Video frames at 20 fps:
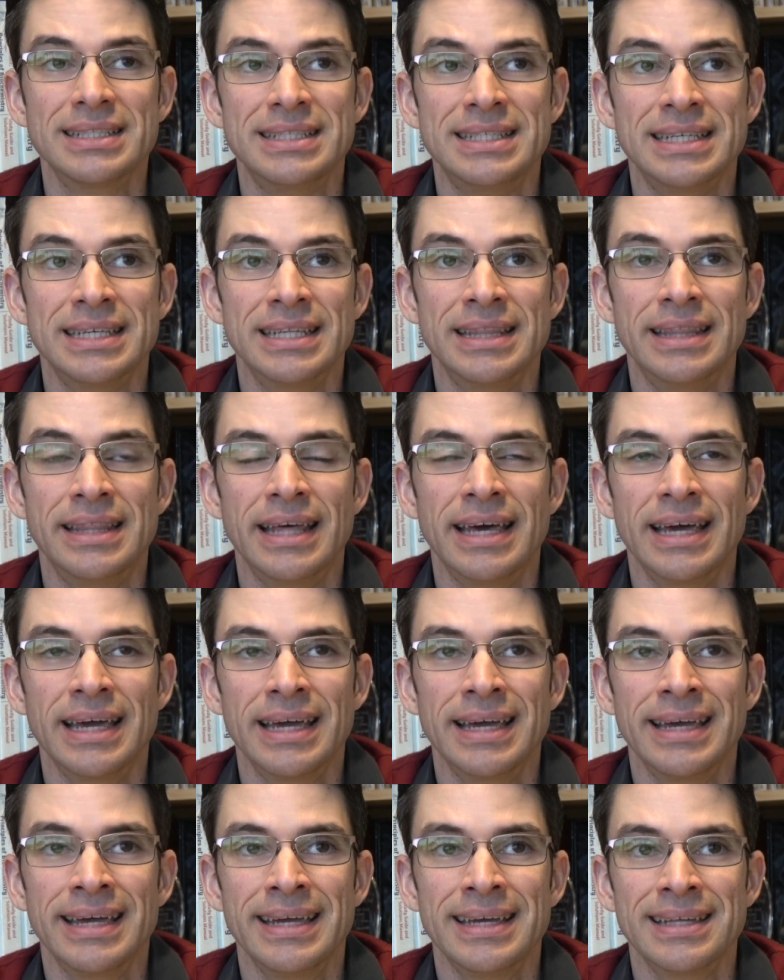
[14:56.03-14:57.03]
Did
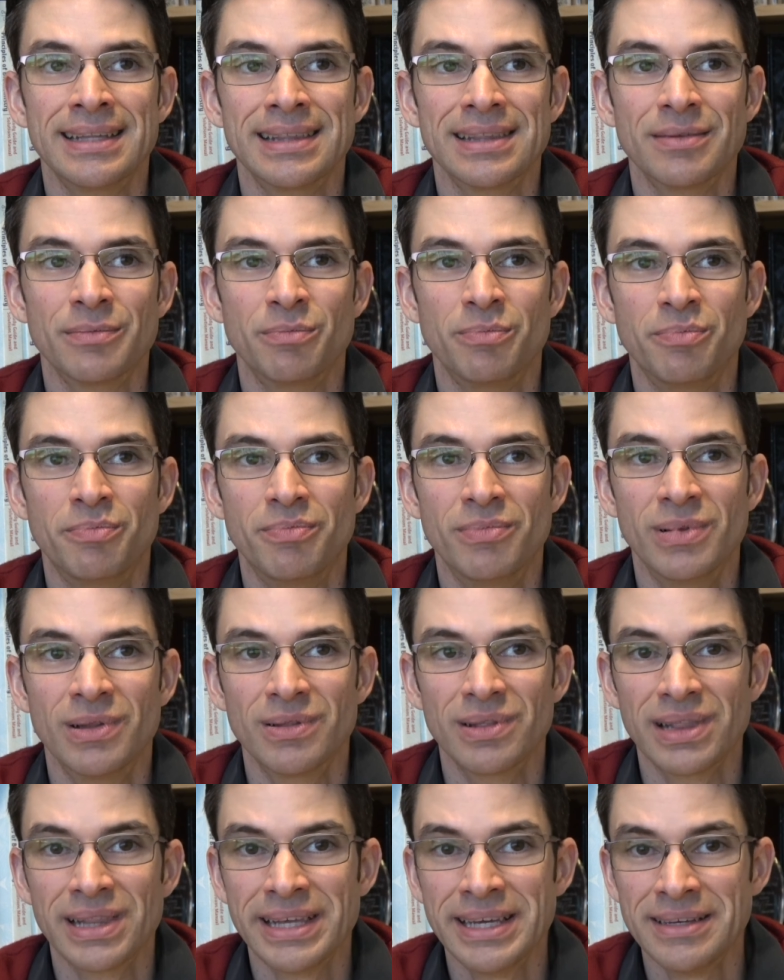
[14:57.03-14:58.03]
they
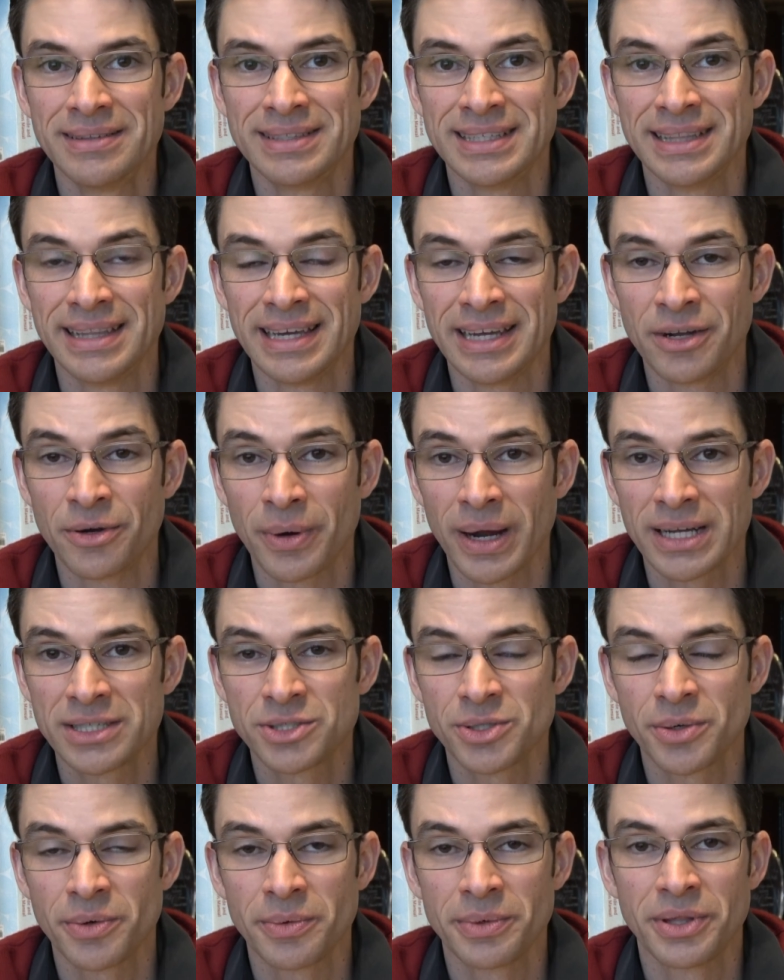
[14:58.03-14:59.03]
did they
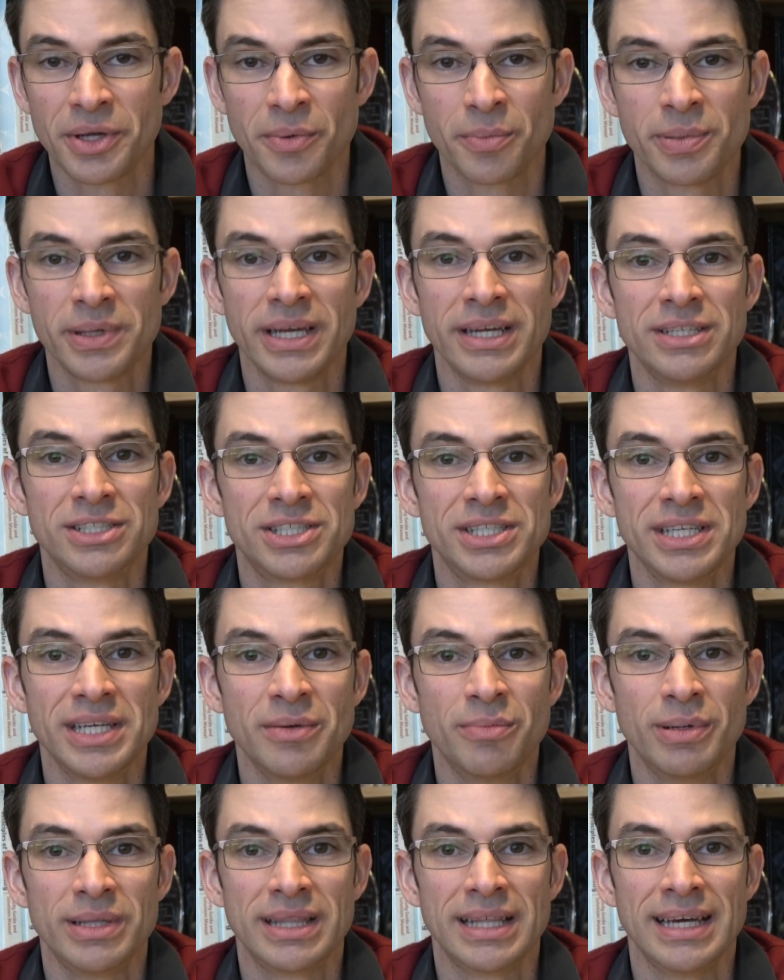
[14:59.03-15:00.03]
graduate with their
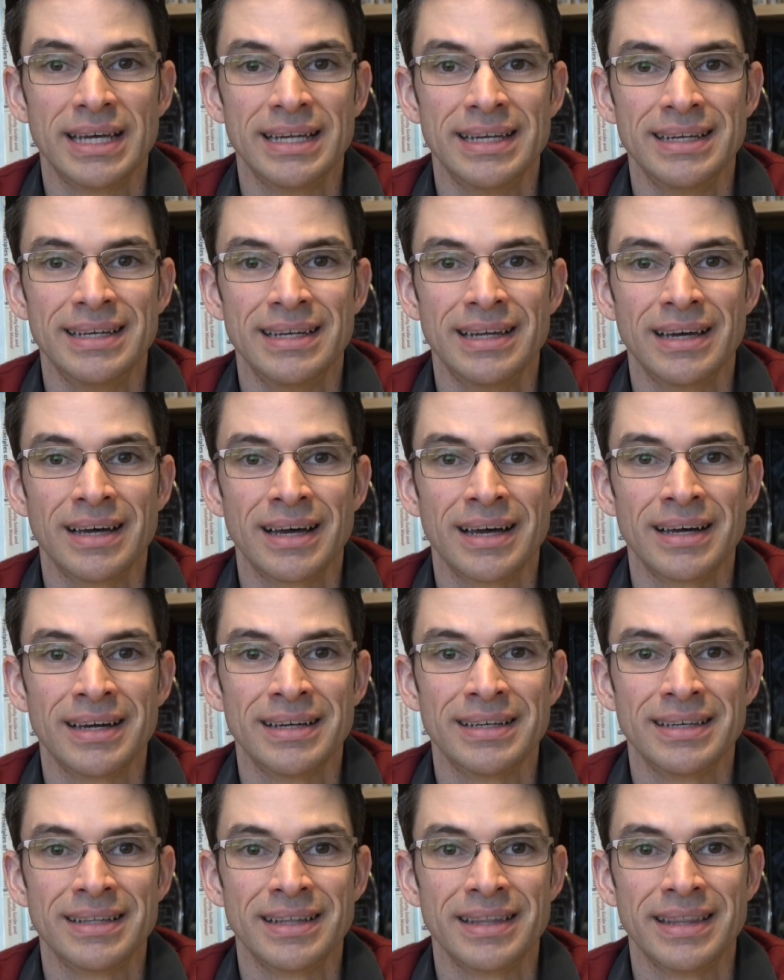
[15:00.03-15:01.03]
PhD, but then
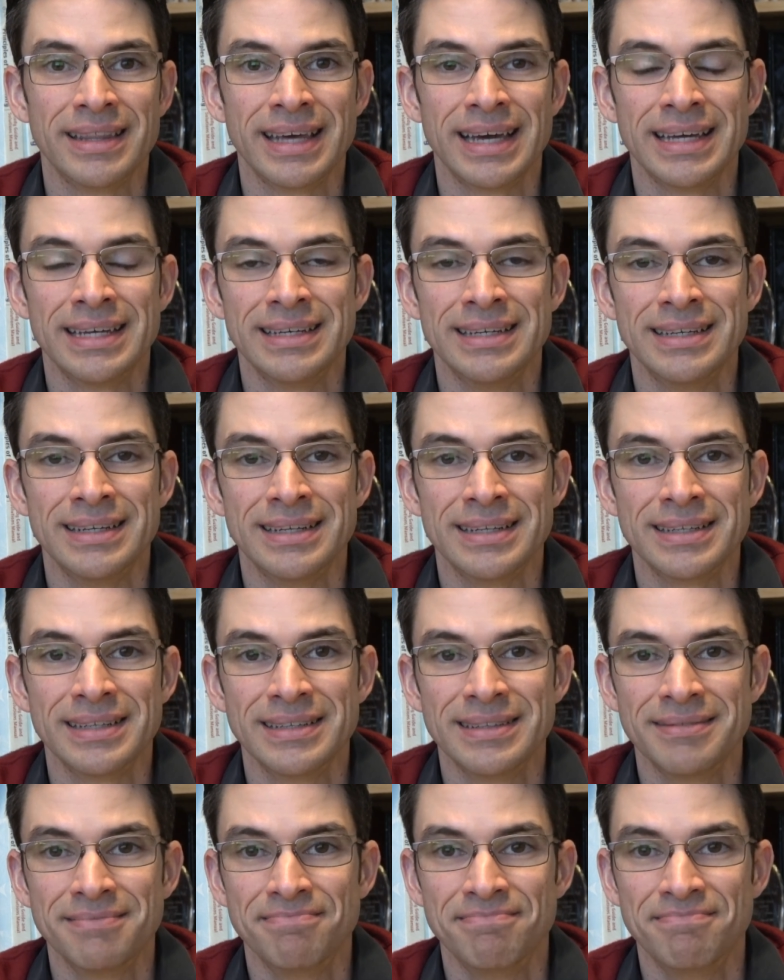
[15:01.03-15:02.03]
uh, then